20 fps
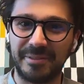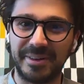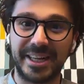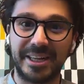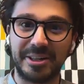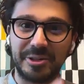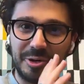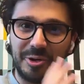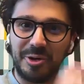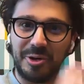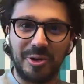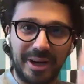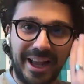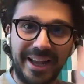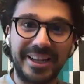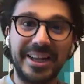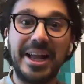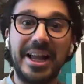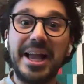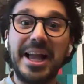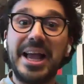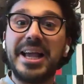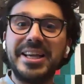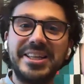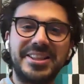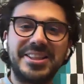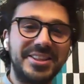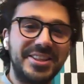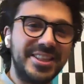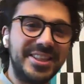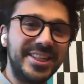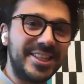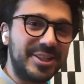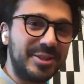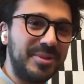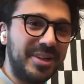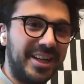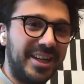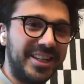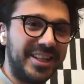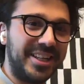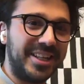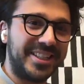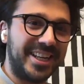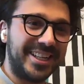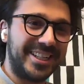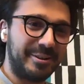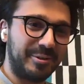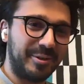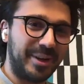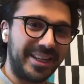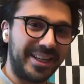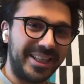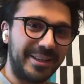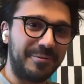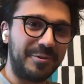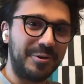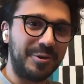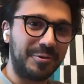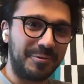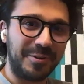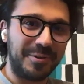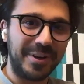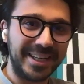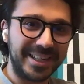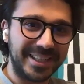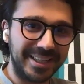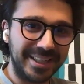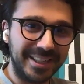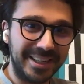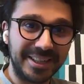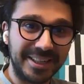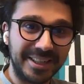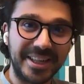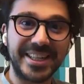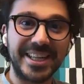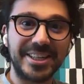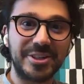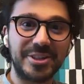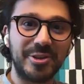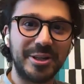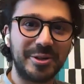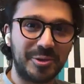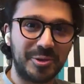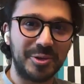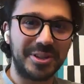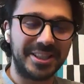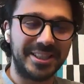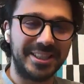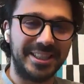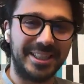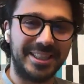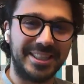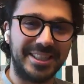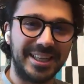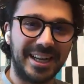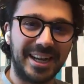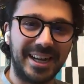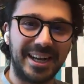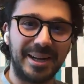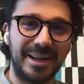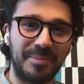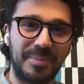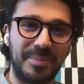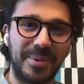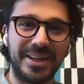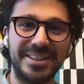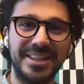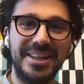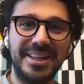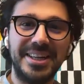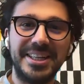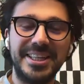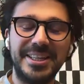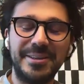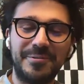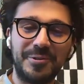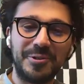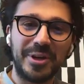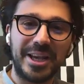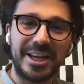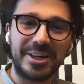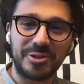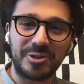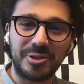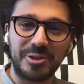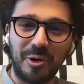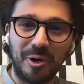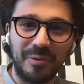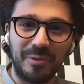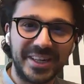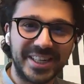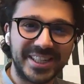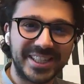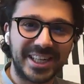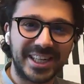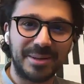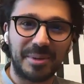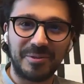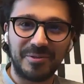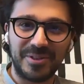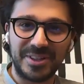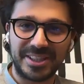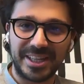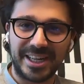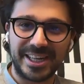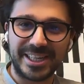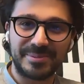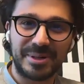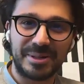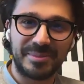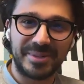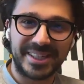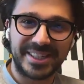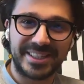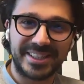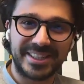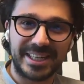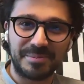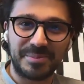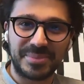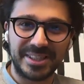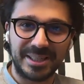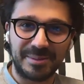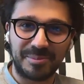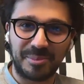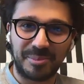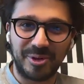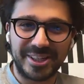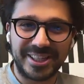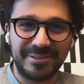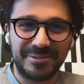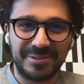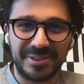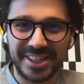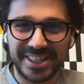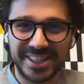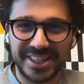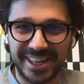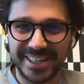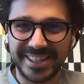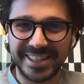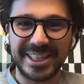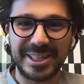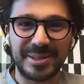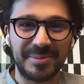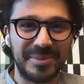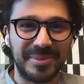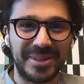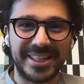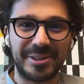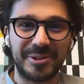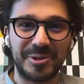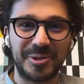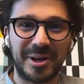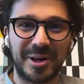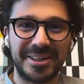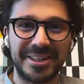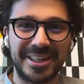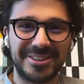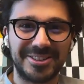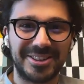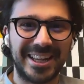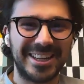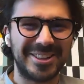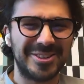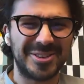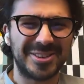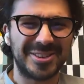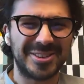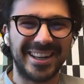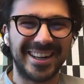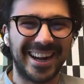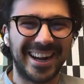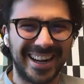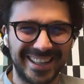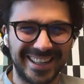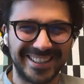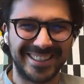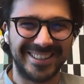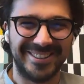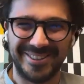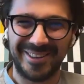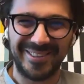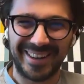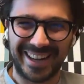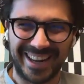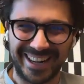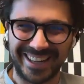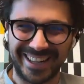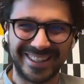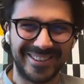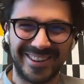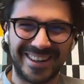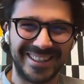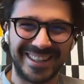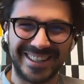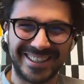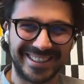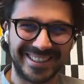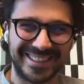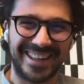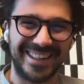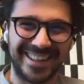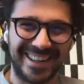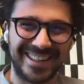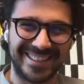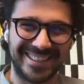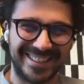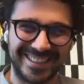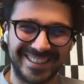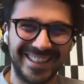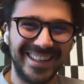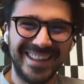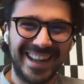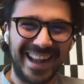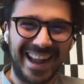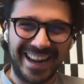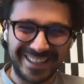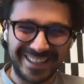it. And I was like, no, like it needs to be unsuccessful. Like if you fail, that's actually a good thing. But if you actually always come up with experiments that bring positive results, it means that you are not actually trying harder, you know, like you are not trying harder.